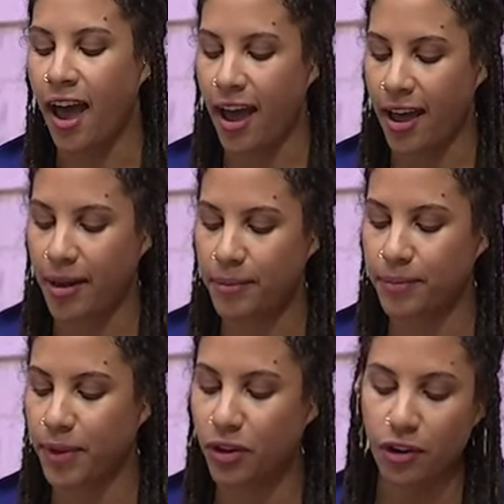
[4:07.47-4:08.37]

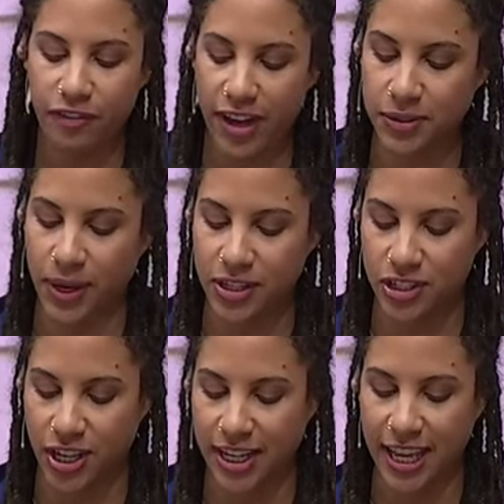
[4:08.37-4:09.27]
Your first
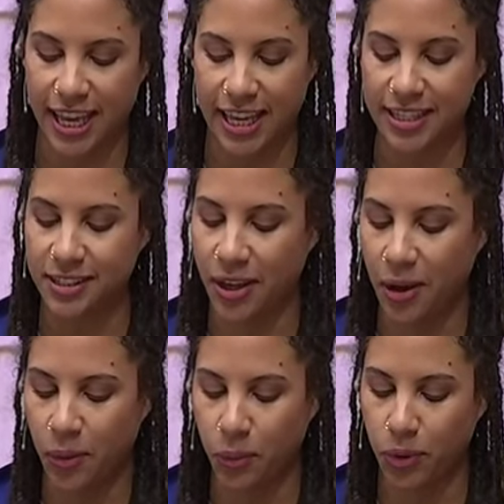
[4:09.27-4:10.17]
question is,
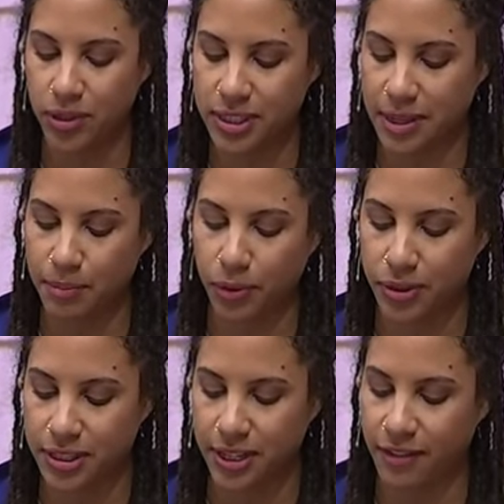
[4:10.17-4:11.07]
what
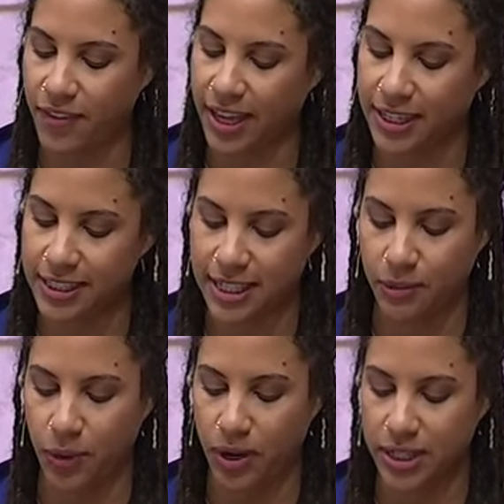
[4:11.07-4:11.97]
important event
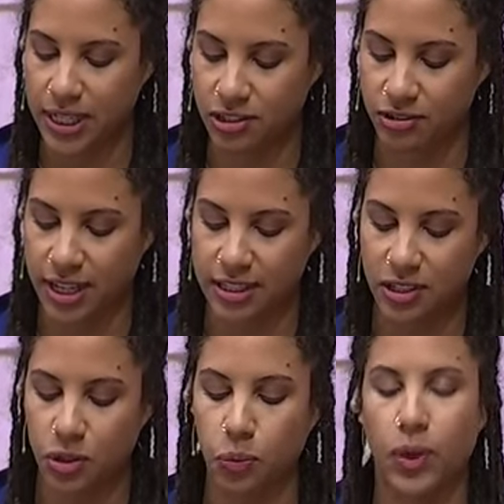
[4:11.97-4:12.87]
in world history
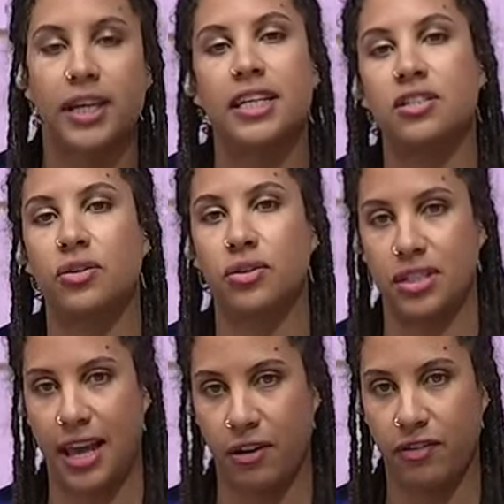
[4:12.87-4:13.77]
did you witness
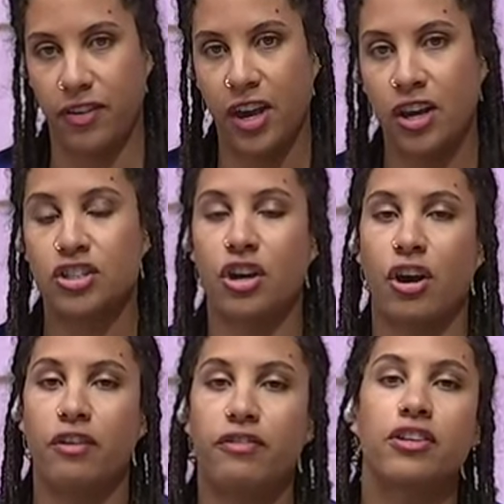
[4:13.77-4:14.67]
yourself?
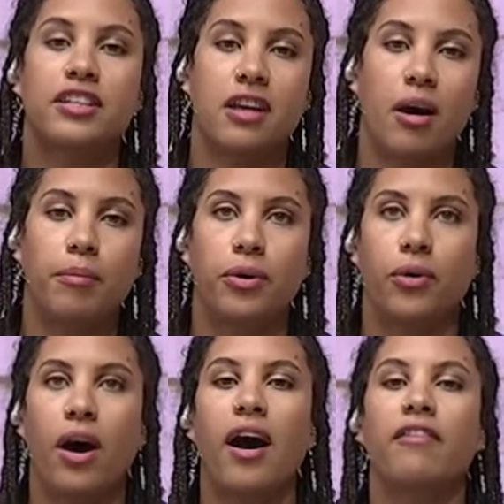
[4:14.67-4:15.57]
So, for
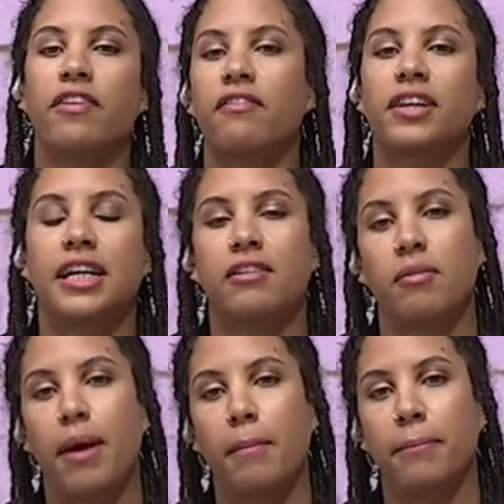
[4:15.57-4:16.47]
example, I vividly
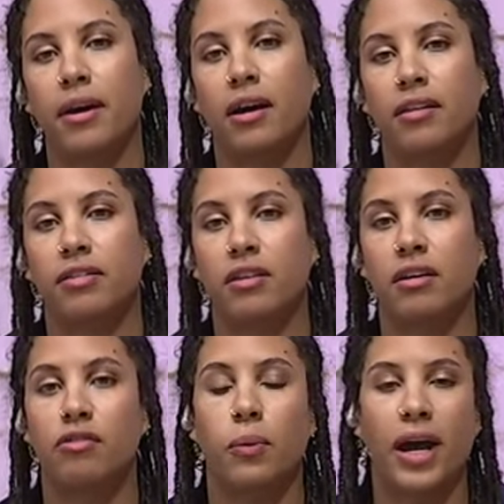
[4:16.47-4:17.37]
remember
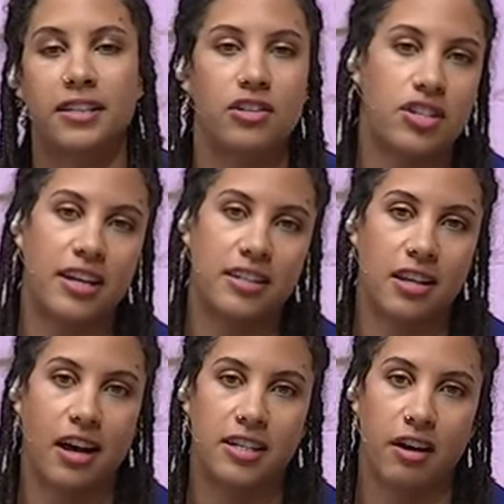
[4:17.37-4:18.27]
the Rwandan
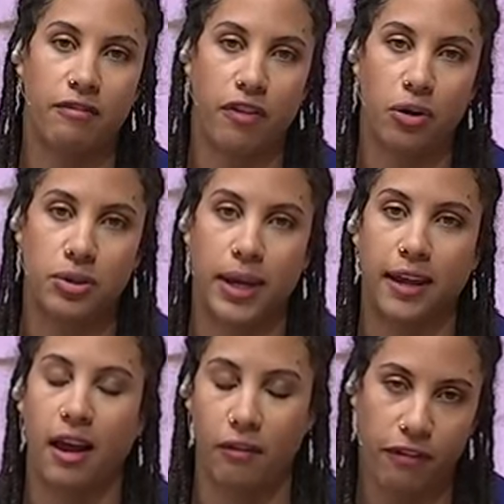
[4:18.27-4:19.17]
genocide
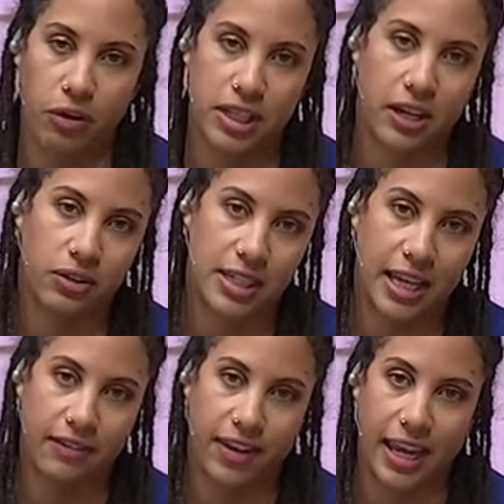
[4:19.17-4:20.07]
unfolding on
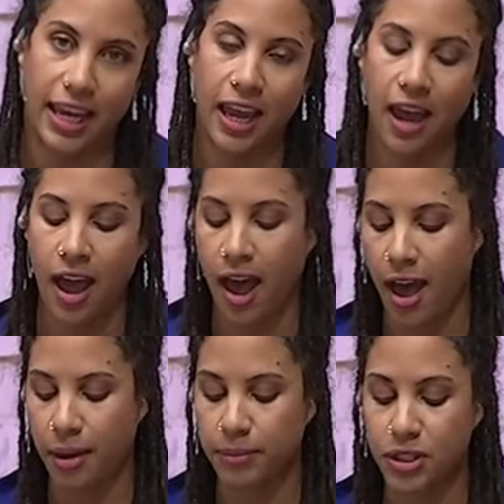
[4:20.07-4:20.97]
TV.
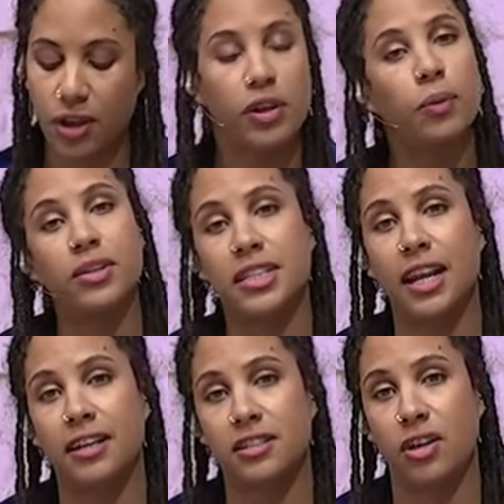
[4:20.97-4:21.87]
So if you want to
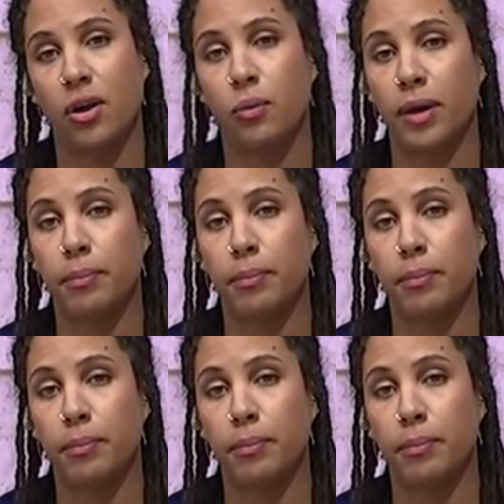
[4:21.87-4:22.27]
let us know what